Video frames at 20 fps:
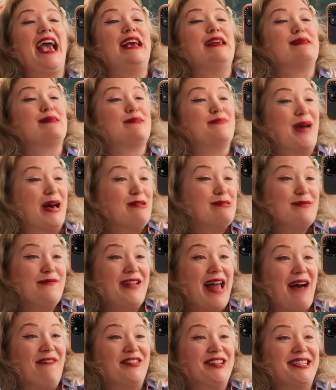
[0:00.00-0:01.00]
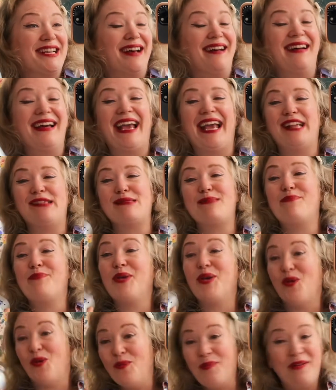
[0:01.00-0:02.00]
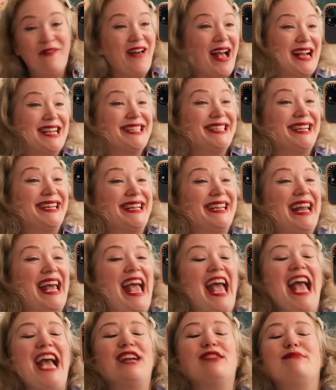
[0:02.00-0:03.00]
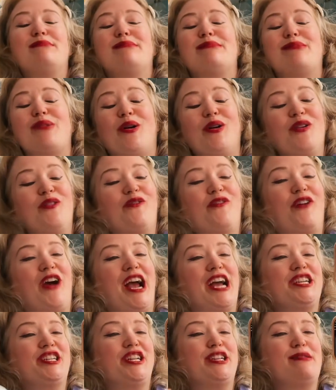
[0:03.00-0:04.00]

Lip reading: It smells of lavender. It's pure perfection. It's so fresh.